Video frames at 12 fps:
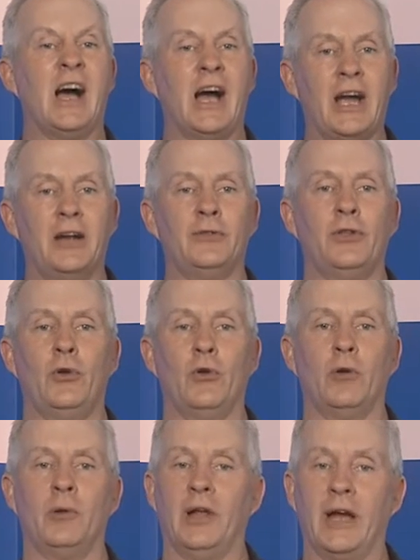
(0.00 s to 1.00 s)
higher than
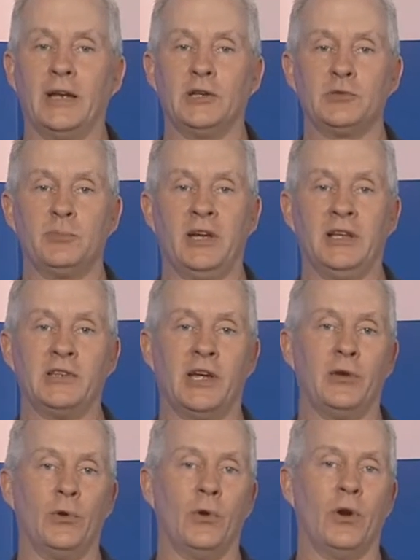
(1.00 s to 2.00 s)
normal idle speeds
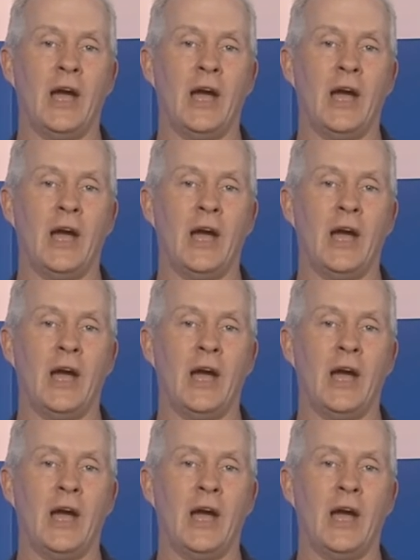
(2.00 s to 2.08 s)
and/or